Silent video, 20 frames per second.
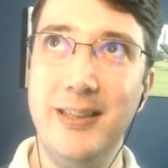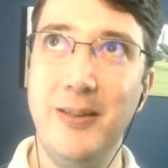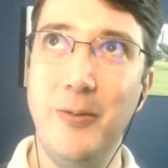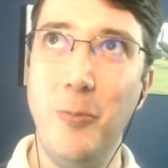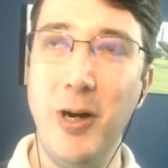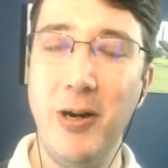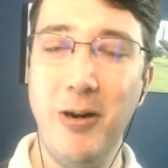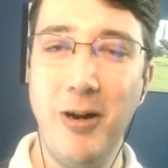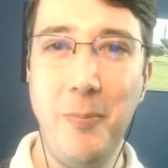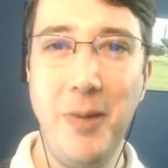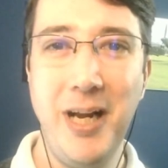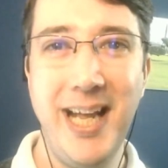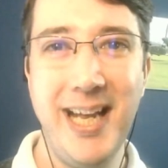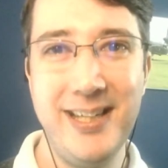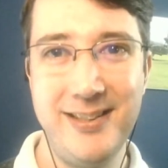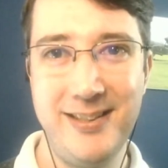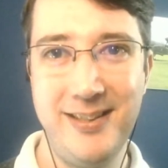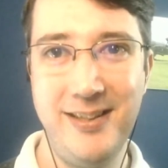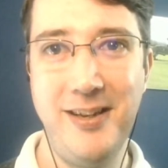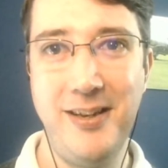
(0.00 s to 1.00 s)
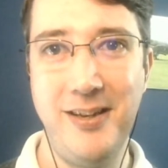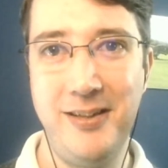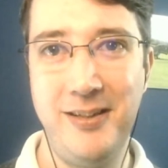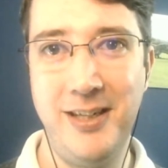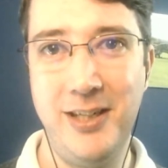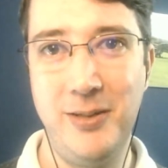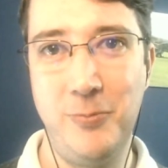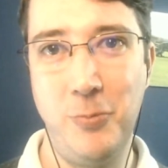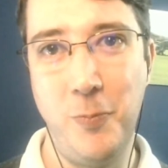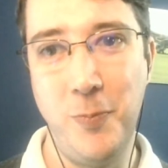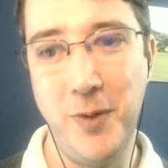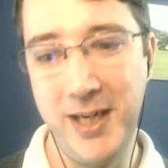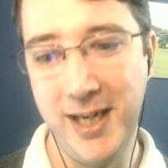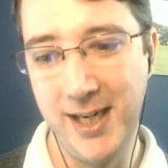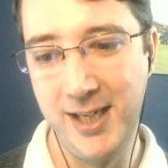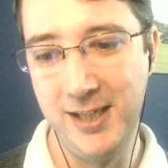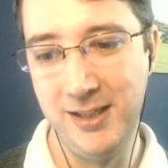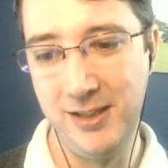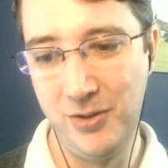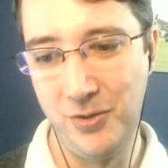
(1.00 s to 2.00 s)
Where I'm less certain is when we
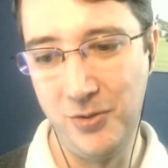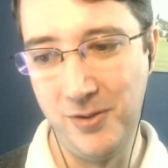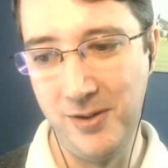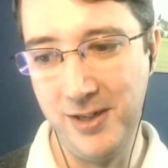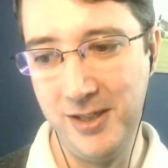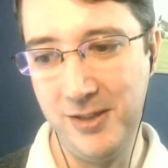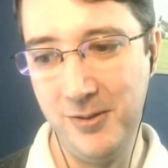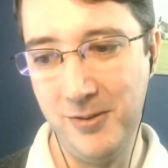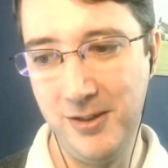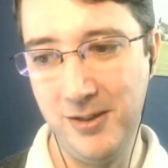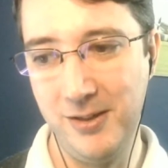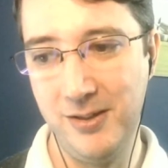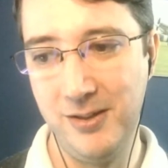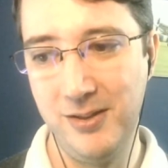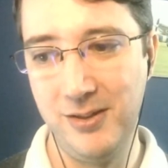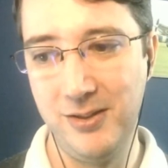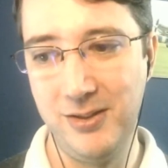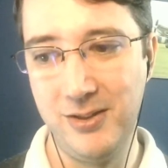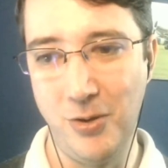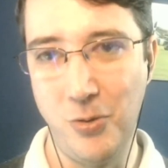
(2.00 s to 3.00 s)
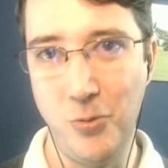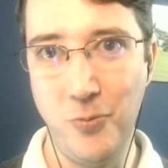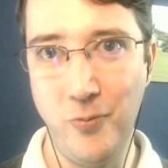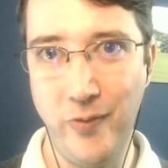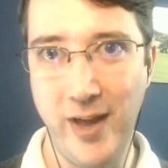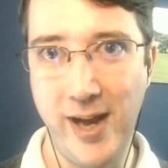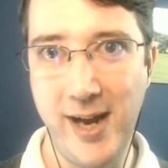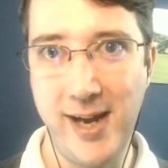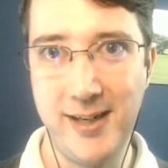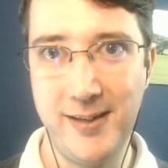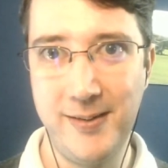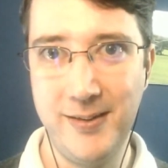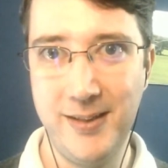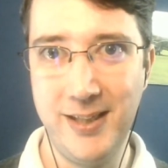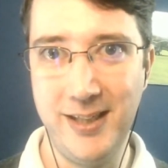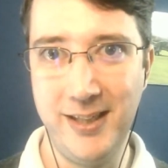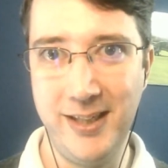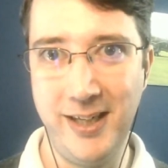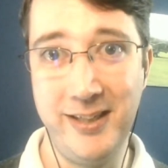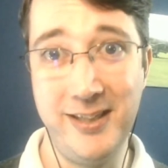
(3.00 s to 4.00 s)
get into trying to solve that
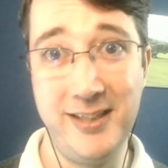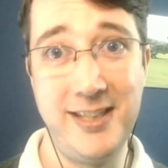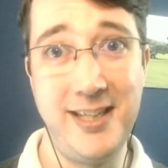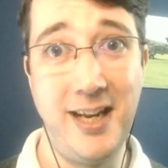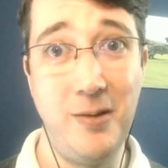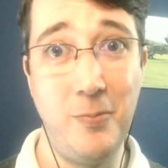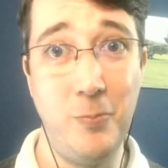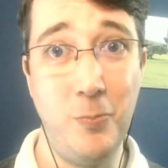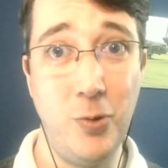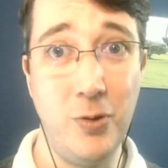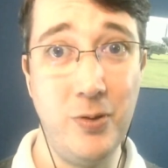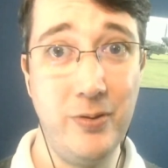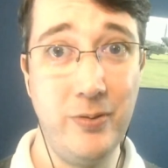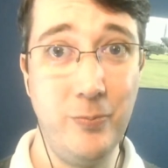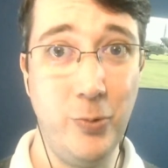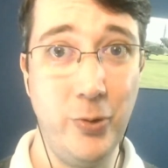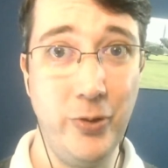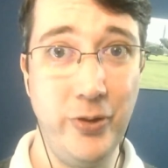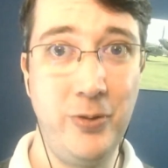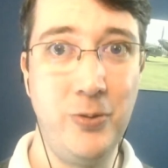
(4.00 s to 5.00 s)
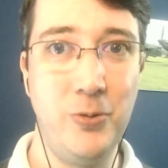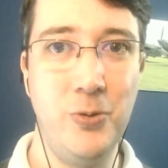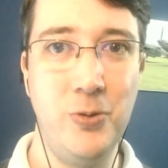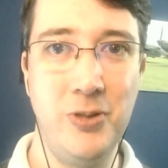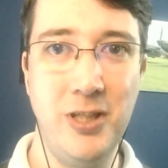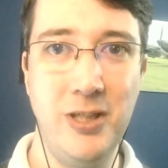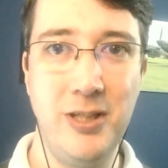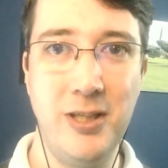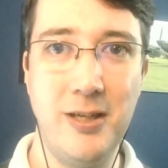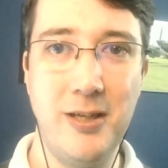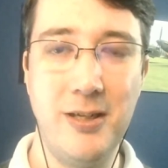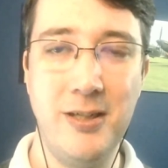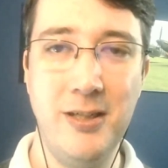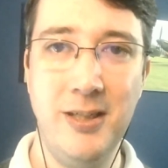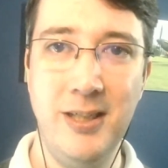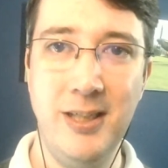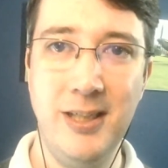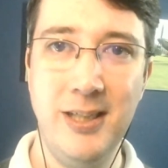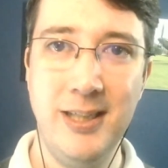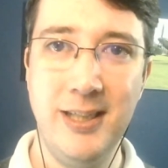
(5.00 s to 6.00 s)
and understand what, what the causes are.
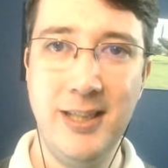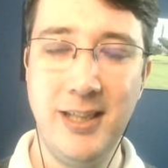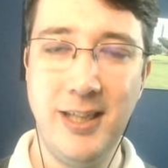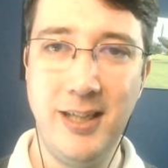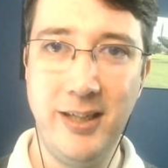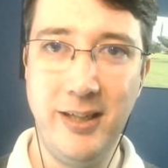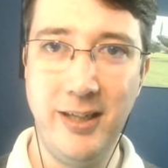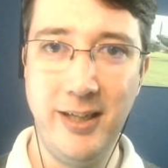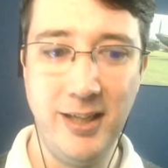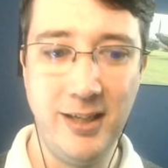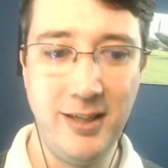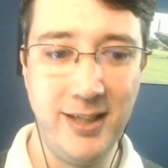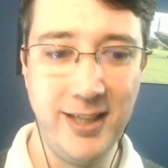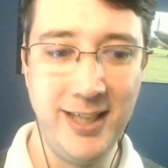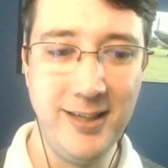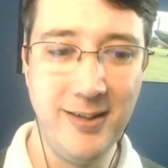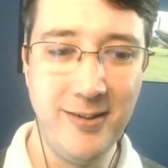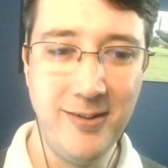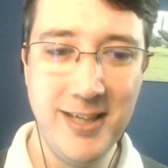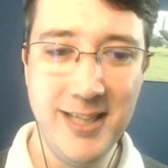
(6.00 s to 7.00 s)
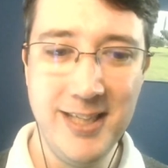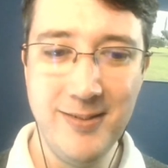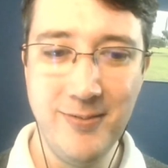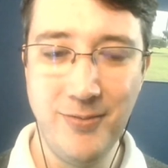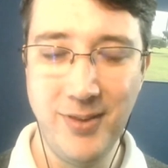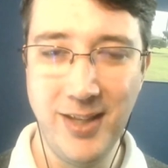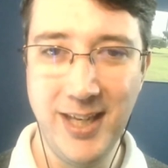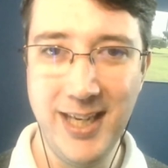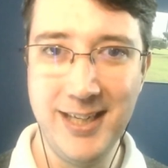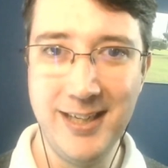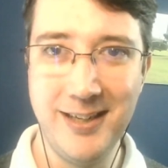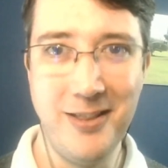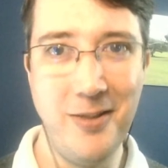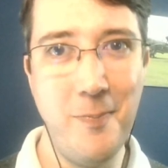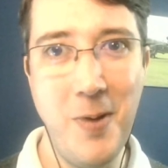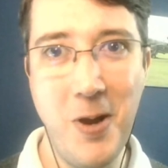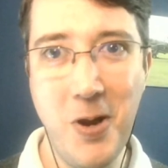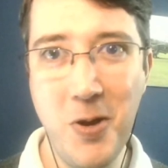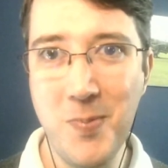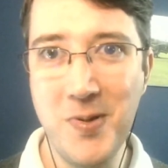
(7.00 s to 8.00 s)
And I, I kind of think at the
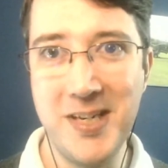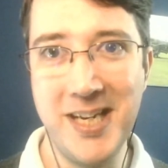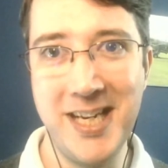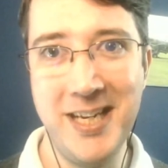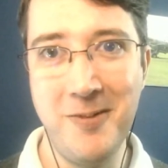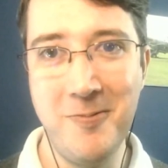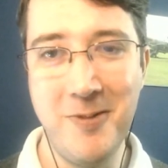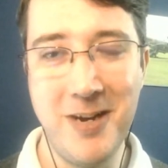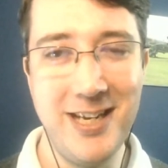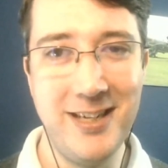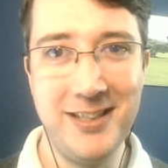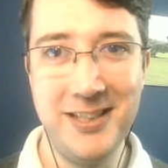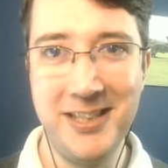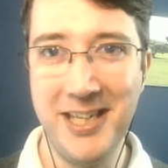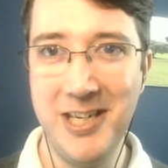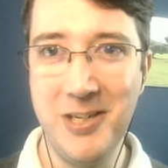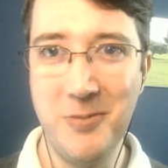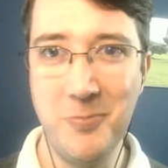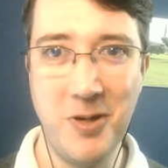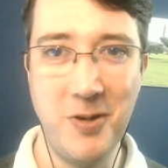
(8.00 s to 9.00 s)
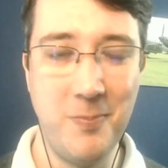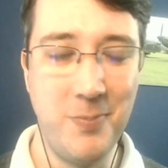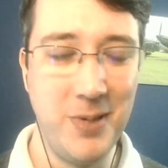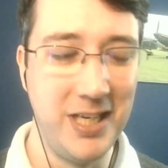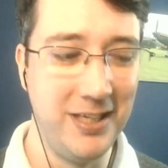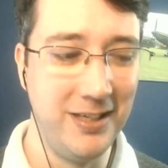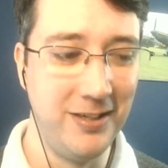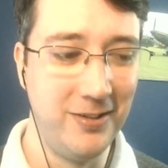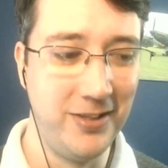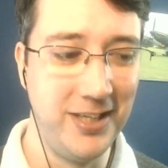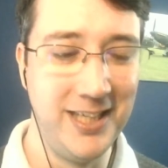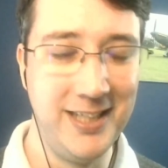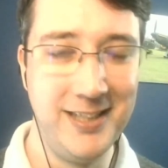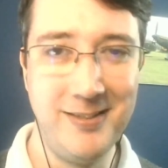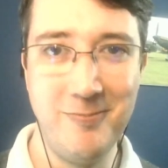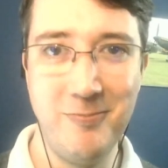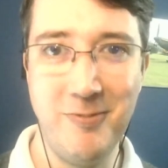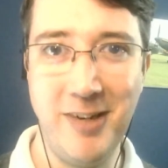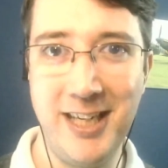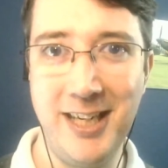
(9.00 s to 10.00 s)
moment, anyway, I change my opinion on
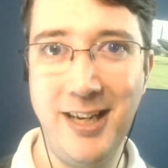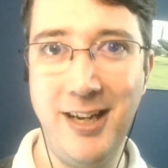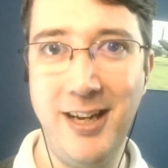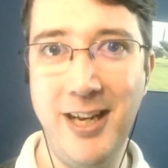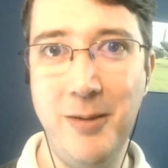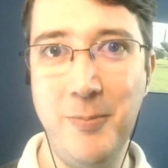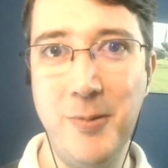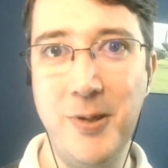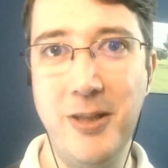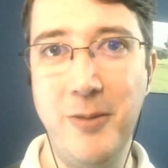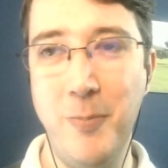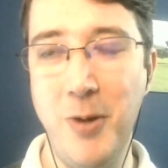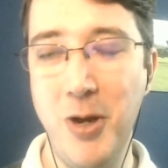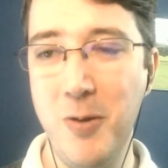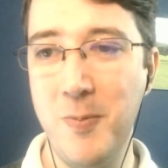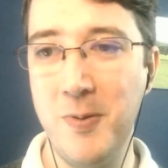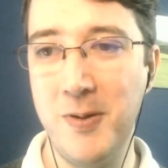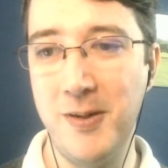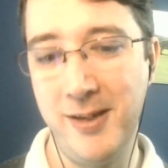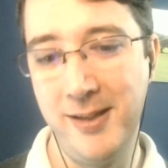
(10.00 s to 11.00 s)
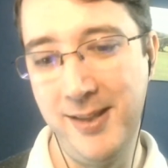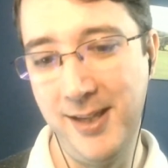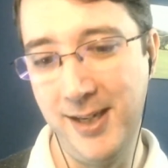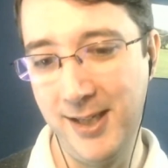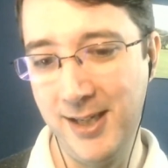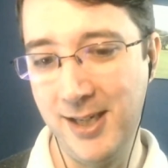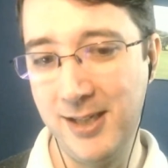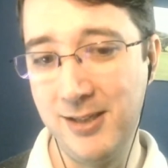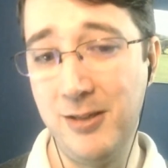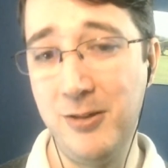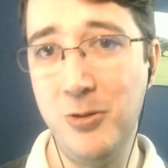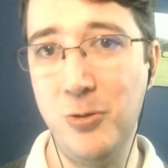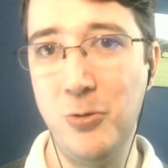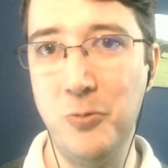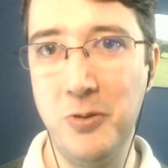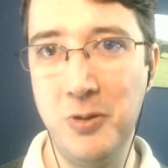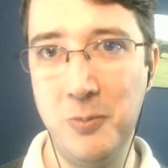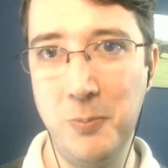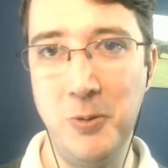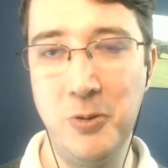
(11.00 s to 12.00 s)
this regularly, but at the moment, I think there's a dual
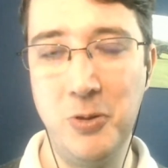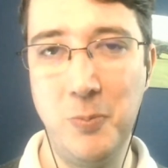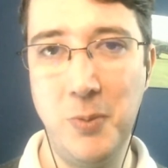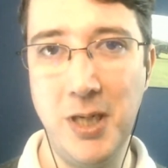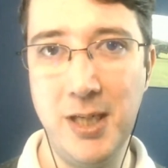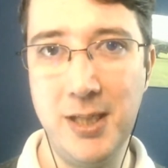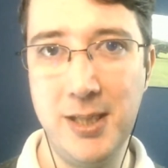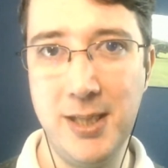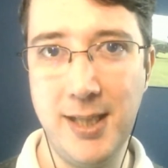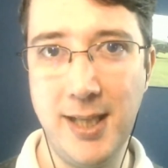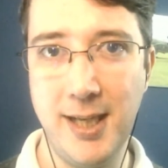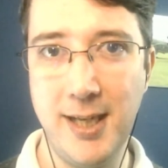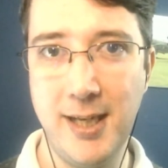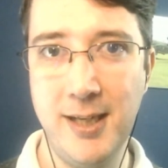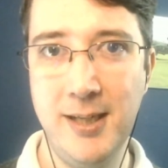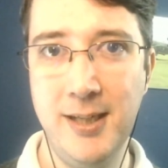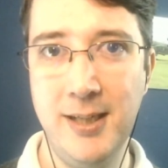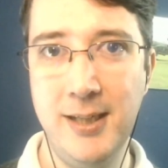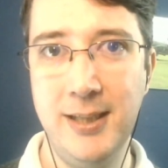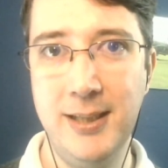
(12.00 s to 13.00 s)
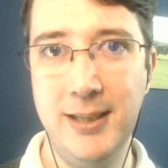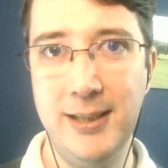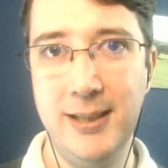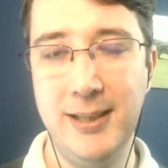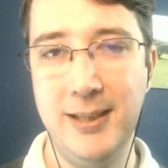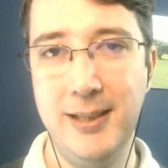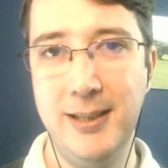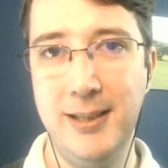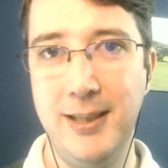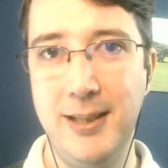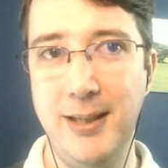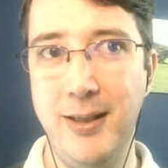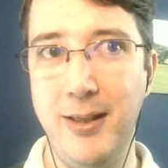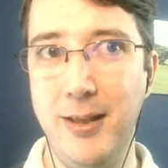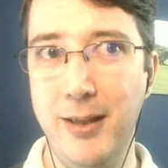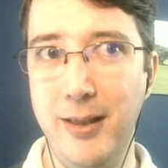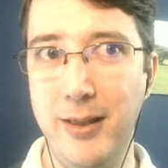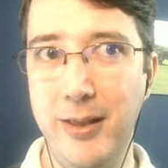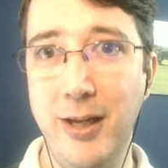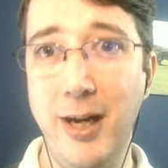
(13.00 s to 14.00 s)
responsibility there.
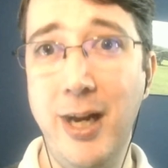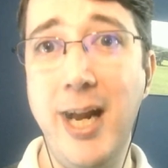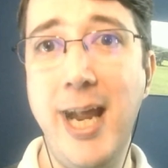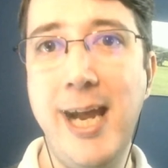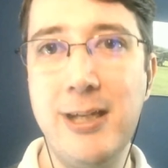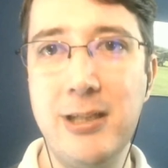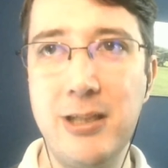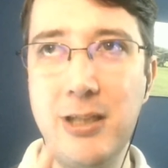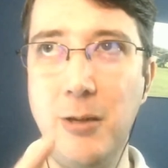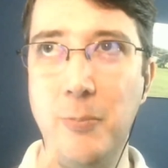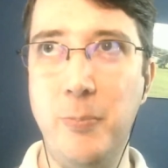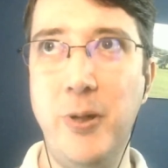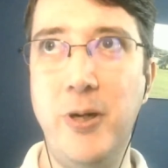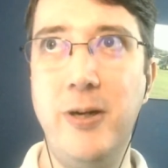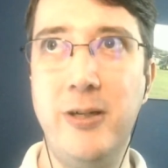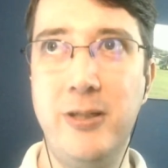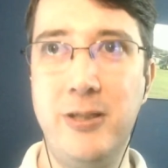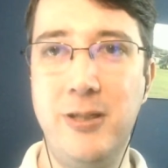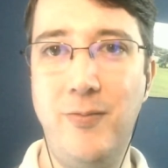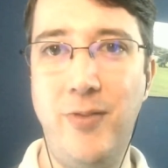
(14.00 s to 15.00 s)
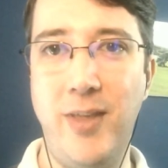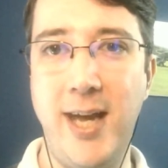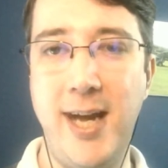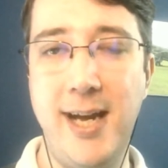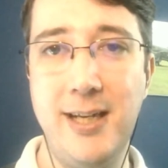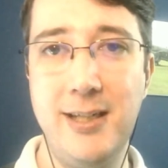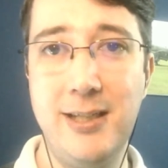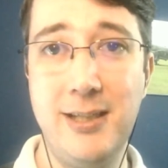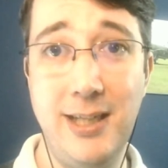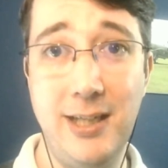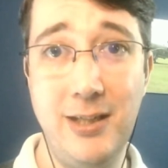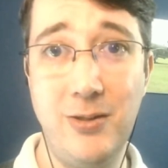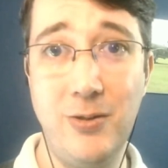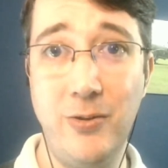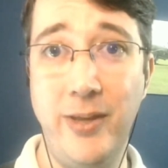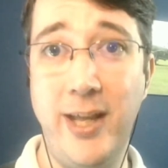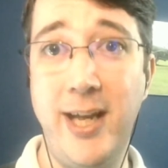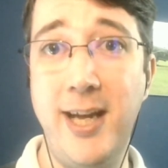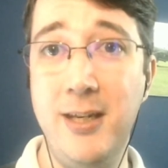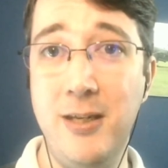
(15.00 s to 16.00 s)
The lesser part of that sits
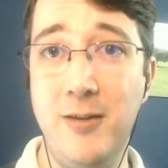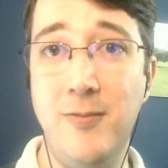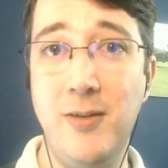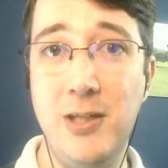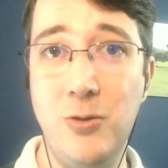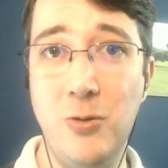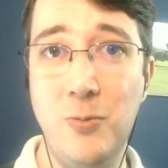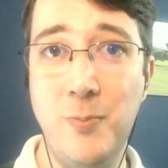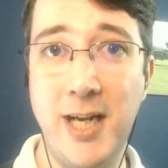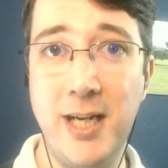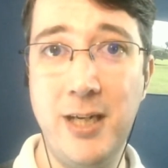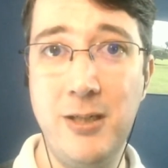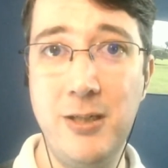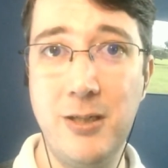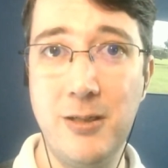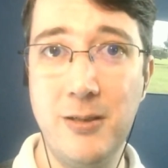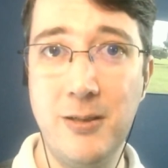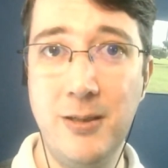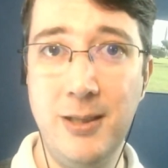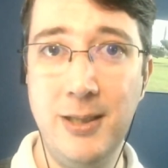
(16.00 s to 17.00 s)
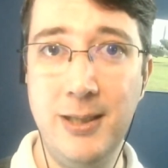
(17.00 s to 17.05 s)
on that individual manager.